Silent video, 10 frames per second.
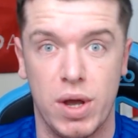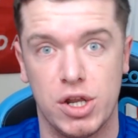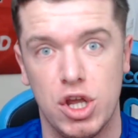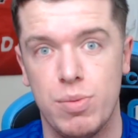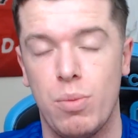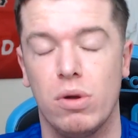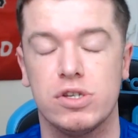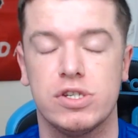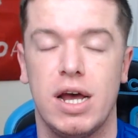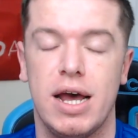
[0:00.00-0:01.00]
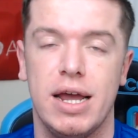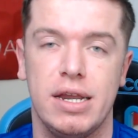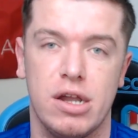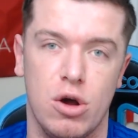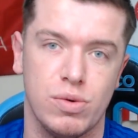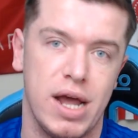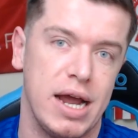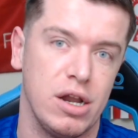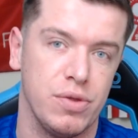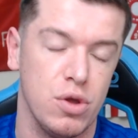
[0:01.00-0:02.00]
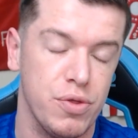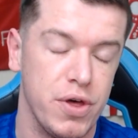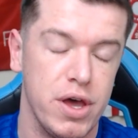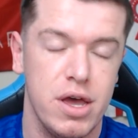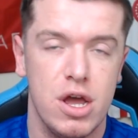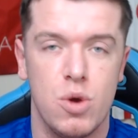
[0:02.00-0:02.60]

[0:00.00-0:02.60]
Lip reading: We had Hume on one side, 09 on the other.